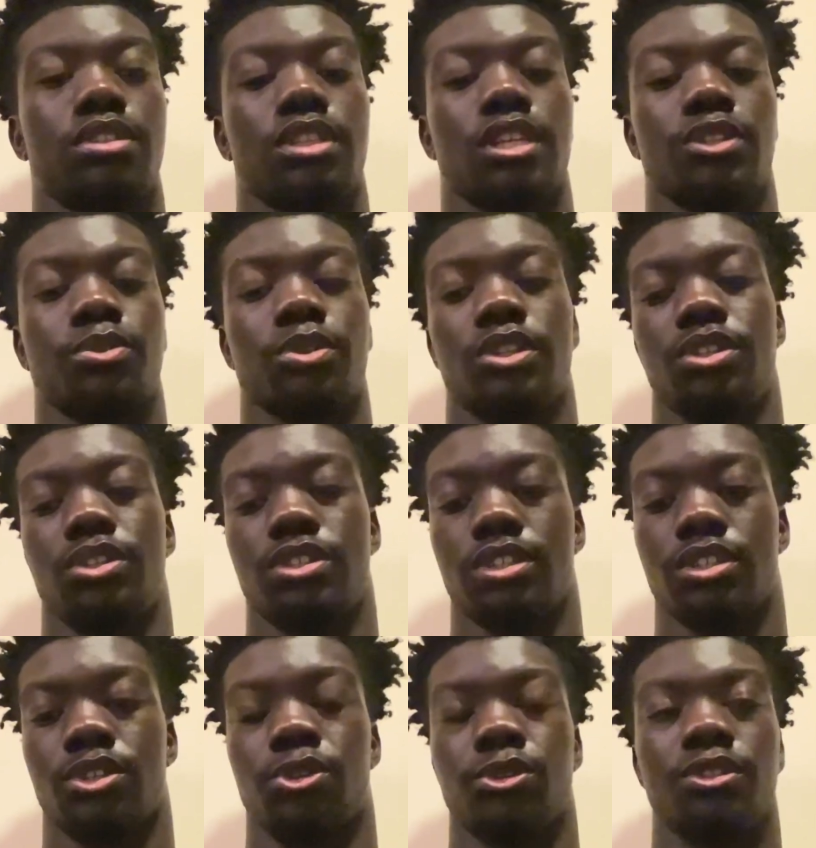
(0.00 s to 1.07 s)
That's when you
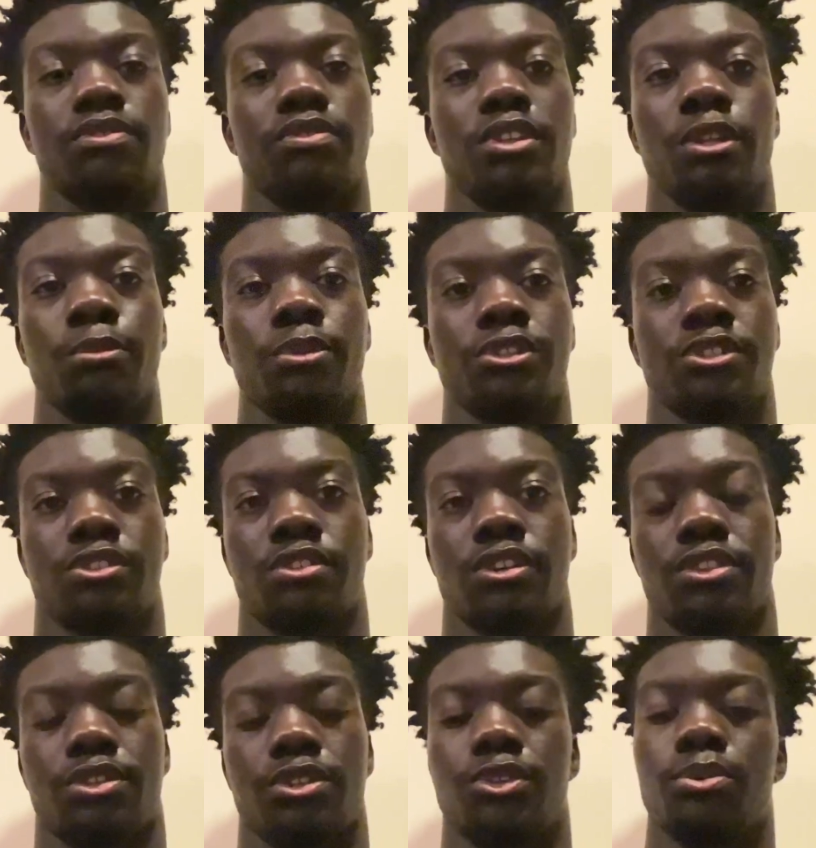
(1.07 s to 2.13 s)
can cultivate the most
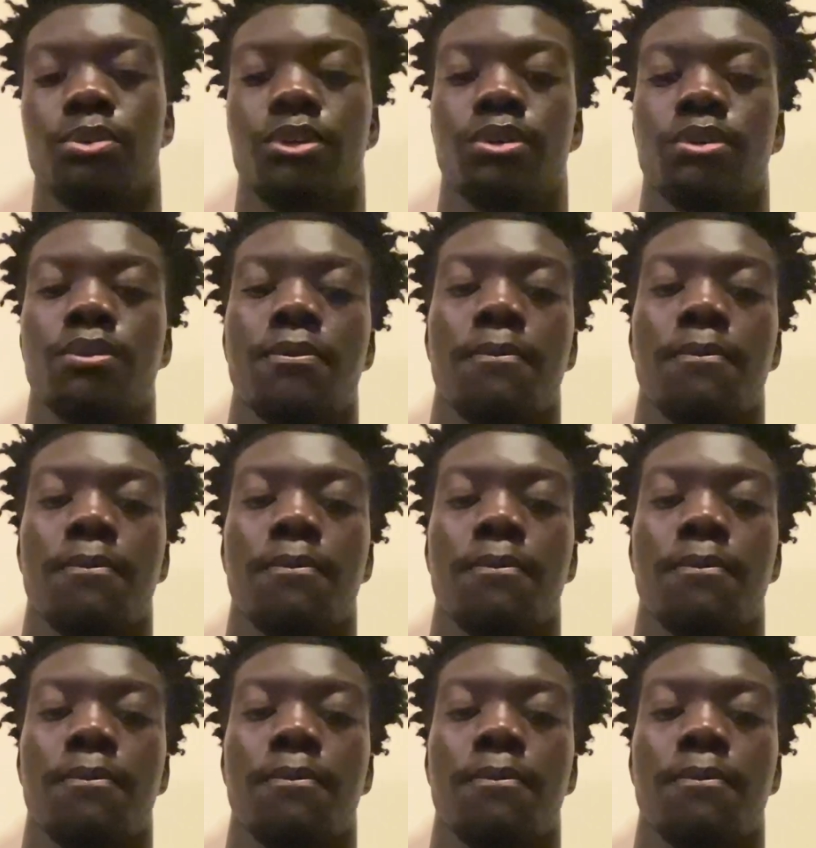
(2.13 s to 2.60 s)
strength as well.